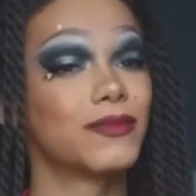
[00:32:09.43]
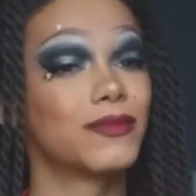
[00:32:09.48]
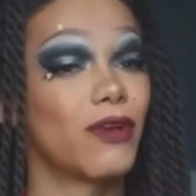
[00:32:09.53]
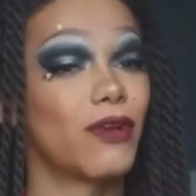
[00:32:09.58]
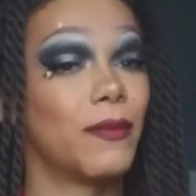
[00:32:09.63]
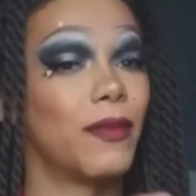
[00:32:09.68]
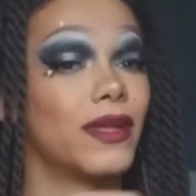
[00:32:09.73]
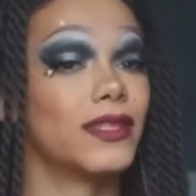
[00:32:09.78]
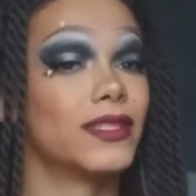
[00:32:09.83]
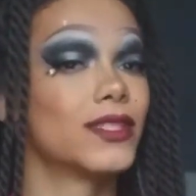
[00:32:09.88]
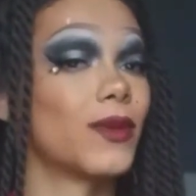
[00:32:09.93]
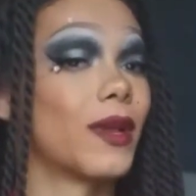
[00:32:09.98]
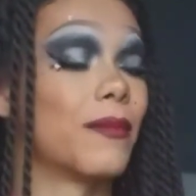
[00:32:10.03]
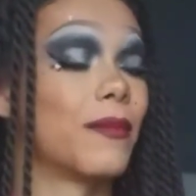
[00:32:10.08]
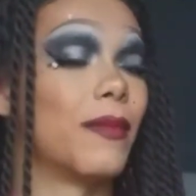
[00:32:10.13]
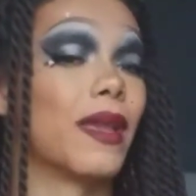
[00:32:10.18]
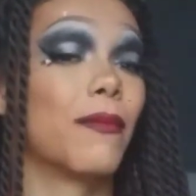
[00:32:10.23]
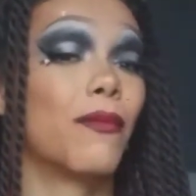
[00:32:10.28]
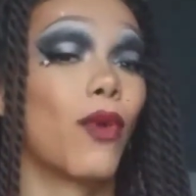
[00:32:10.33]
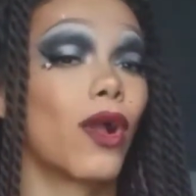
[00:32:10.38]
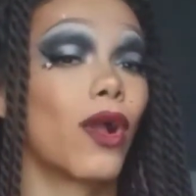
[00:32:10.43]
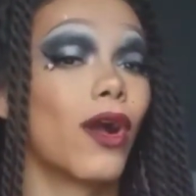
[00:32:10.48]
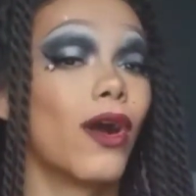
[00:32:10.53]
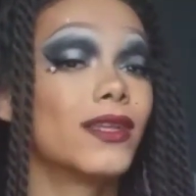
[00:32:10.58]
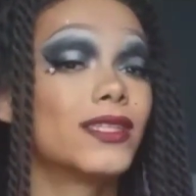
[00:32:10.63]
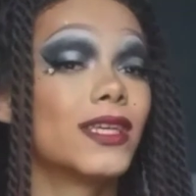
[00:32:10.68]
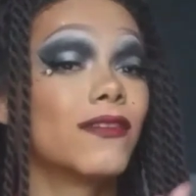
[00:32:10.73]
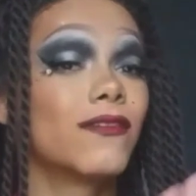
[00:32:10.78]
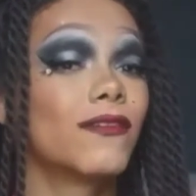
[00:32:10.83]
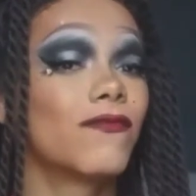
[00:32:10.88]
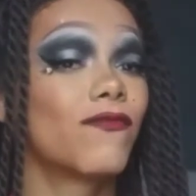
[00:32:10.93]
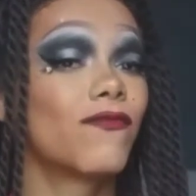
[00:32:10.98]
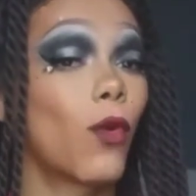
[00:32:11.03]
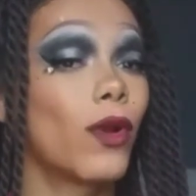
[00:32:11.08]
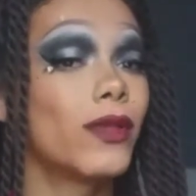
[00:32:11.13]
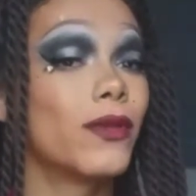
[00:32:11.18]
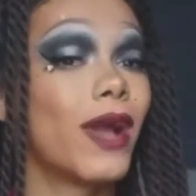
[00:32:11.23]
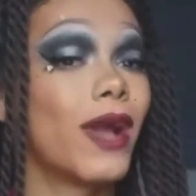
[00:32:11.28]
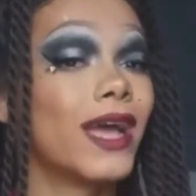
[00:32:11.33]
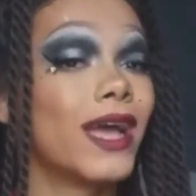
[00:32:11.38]
Hit that subscribe button so I can make more
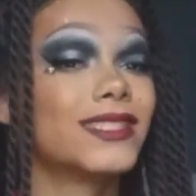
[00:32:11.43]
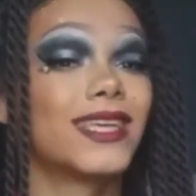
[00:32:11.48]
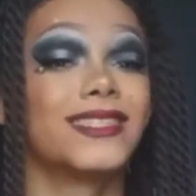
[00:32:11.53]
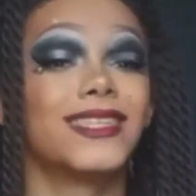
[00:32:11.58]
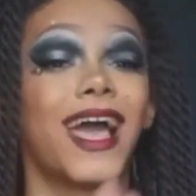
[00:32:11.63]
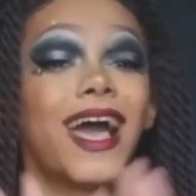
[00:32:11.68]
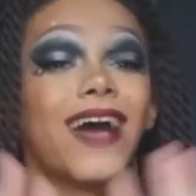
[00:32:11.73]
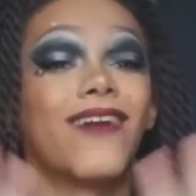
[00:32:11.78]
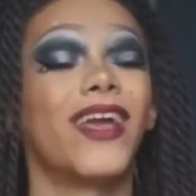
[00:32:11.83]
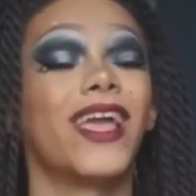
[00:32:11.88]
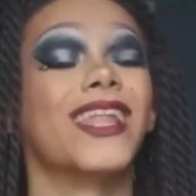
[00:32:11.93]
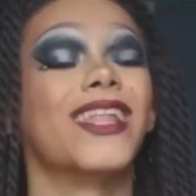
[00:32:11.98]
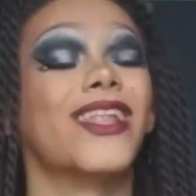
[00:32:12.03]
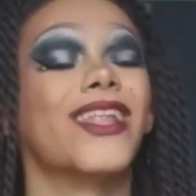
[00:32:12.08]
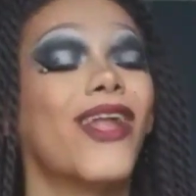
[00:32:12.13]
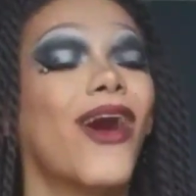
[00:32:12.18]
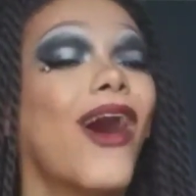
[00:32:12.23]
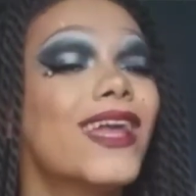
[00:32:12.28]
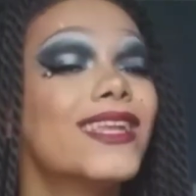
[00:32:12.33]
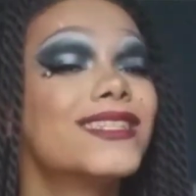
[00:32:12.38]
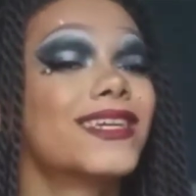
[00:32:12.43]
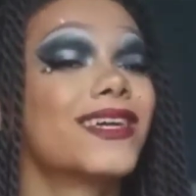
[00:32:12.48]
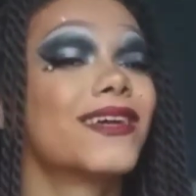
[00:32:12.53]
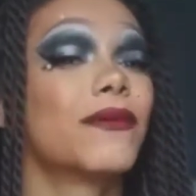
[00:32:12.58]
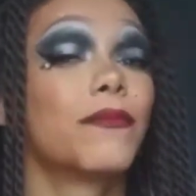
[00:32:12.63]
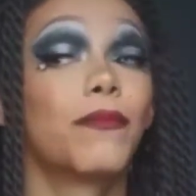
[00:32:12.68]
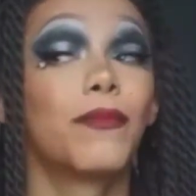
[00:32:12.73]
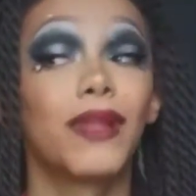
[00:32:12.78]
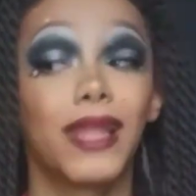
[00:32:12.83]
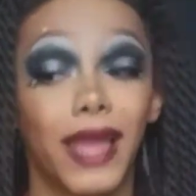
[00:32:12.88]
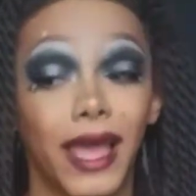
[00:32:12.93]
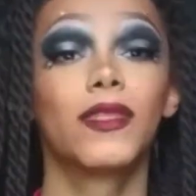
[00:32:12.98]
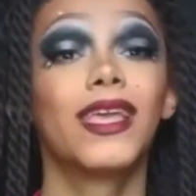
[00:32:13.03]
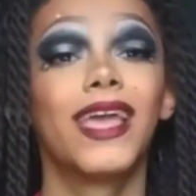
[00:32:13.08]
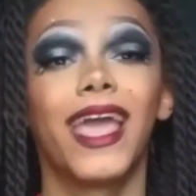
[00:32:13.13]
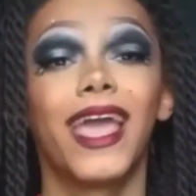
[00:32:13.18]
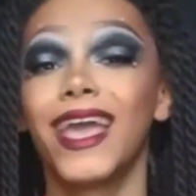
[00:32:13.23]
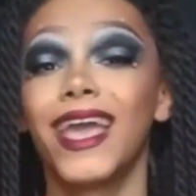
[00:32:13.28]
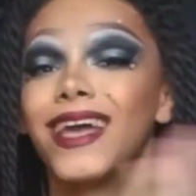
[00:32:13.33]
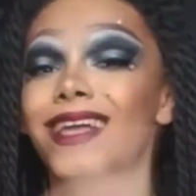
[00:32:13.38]
content for you guys, because I have a lot
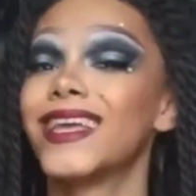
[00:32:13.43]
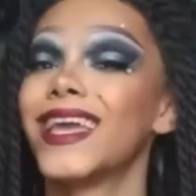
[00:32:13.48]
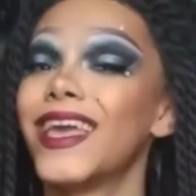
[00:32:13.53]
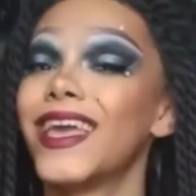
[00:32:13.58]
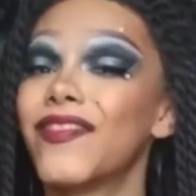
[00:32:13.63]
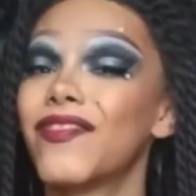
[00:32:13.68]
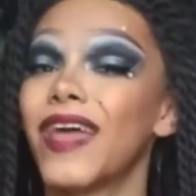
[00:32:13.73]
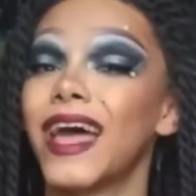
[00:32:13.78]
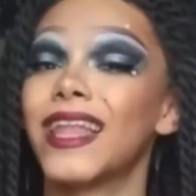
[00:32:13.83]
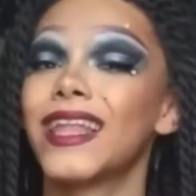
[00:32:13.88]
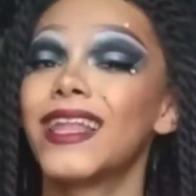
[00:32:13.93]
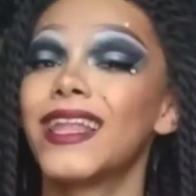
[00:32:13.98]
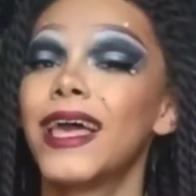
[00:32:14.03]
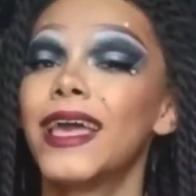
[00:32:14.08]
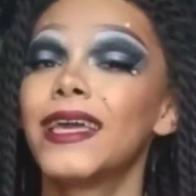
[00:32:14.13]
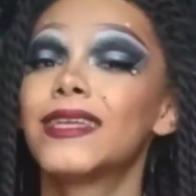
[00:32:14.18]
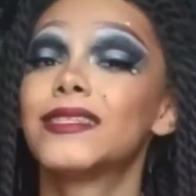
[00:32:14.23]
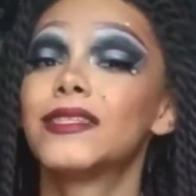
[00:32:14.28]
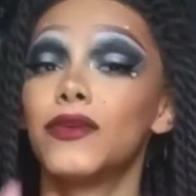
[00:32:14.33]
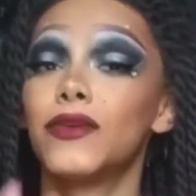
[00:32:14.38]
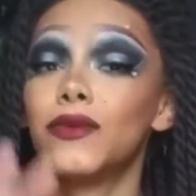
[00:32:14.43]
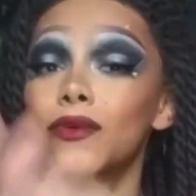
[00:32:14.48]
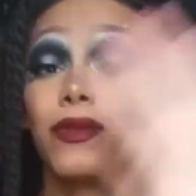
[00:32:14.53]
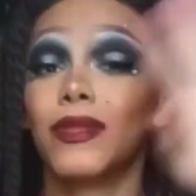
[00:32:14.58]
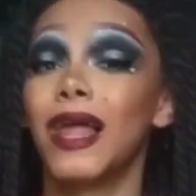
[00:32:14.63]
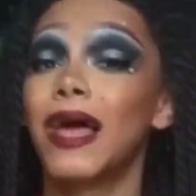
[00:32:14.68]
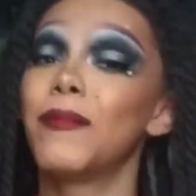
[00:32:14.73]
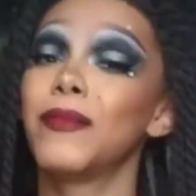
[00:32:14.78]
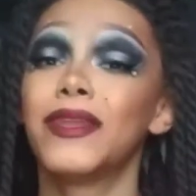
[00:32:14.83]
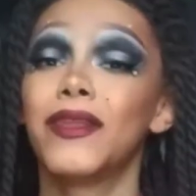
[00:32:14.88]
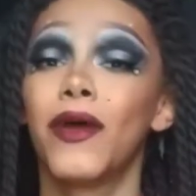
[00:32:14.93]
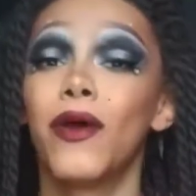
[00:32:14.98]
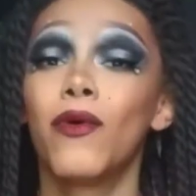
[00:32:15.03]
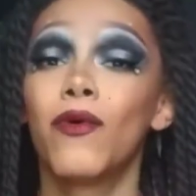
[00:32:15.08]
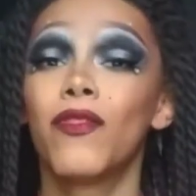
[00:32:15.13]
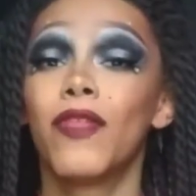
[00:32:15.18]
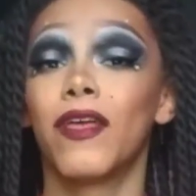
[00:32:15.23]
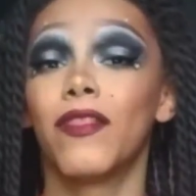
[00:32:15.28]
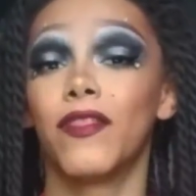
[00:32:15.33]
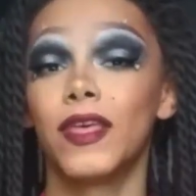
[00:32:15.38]
planned. And hit that like to
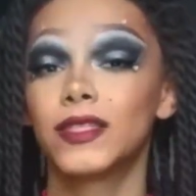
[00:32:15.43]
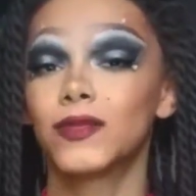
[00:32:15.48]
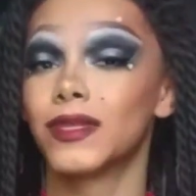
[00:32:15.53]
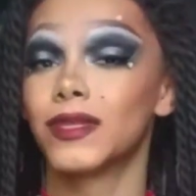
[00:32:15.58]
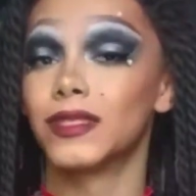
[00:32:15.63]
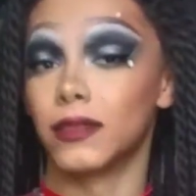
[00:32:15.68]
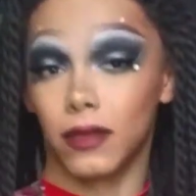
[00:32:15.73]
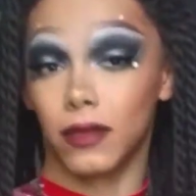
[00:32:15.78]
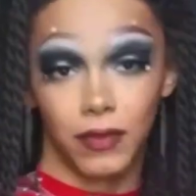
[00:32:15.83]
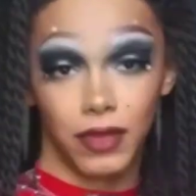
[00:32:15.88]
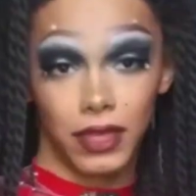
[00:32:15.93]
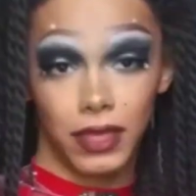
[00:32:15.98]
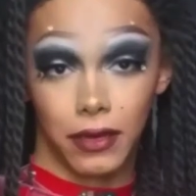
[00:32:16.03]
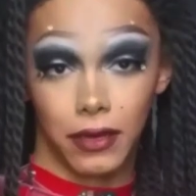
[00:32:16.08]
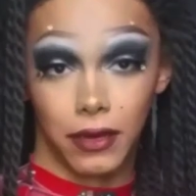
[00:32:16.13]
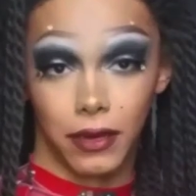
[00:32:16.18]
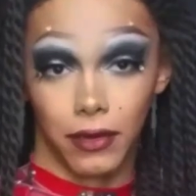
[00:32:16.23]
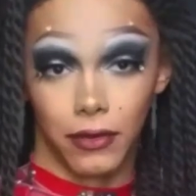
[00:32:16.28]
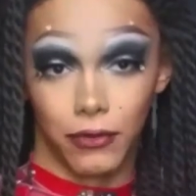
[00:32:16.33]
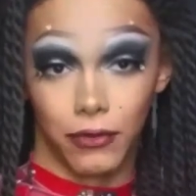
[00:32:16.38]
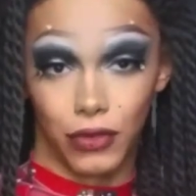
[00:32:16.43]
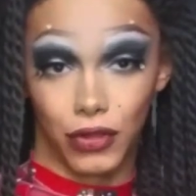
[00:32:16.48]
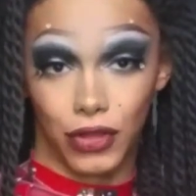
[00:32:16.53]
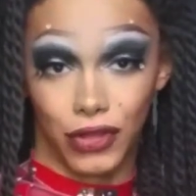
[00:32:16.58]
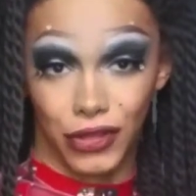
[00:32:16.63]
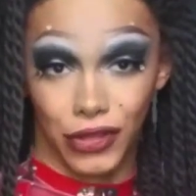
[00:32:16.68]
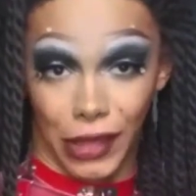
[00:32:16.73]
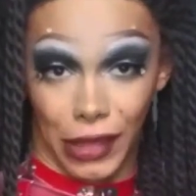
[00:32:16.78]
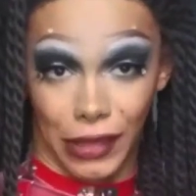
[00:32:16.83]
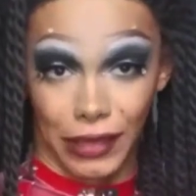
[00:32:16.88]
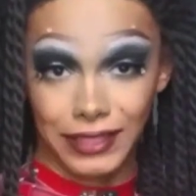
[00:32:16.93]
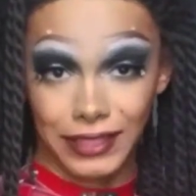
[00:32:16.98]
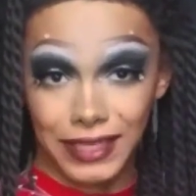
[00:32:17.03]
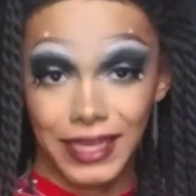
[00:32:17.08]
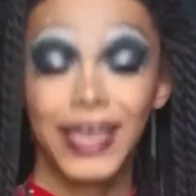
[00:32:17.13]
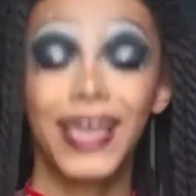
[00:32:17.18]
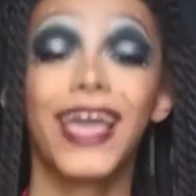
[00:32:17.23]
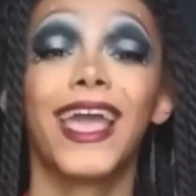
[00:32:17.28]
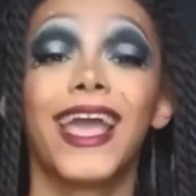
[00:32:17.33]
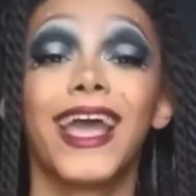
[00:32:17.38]
let me know that this wasn't complete and utter
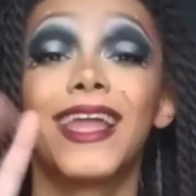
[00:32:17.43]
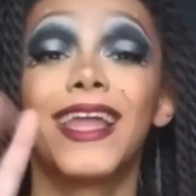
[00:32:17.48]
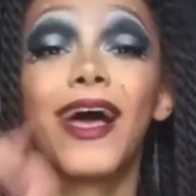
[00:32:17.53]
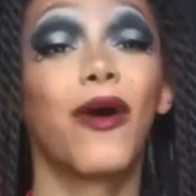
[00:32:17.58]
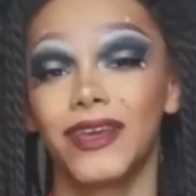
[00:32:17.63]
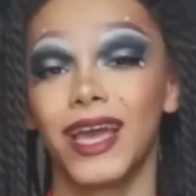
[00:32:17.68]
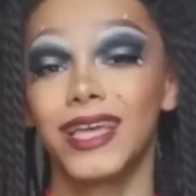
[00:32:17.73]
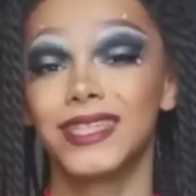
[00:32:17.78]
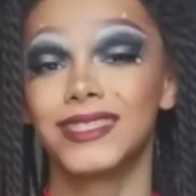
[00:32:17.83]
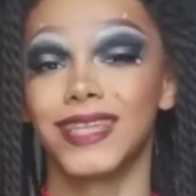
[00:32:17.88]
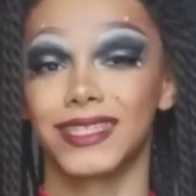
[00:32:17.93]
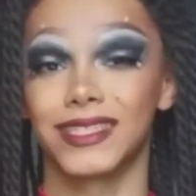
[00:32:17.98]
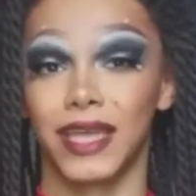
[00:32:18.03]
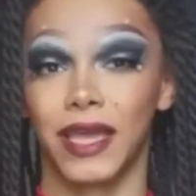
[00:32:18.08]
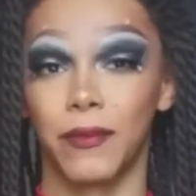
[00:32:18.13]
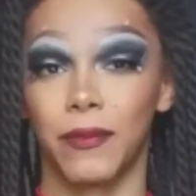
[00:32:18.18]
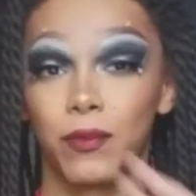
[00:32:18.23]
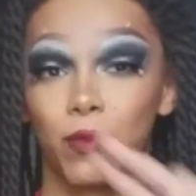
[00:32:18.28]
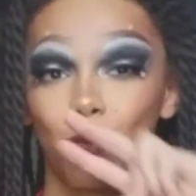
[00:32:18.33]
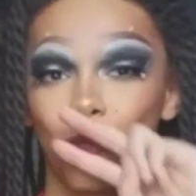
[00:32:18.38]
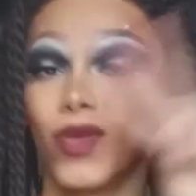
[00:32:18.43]
shit. And I'll be seeing you guys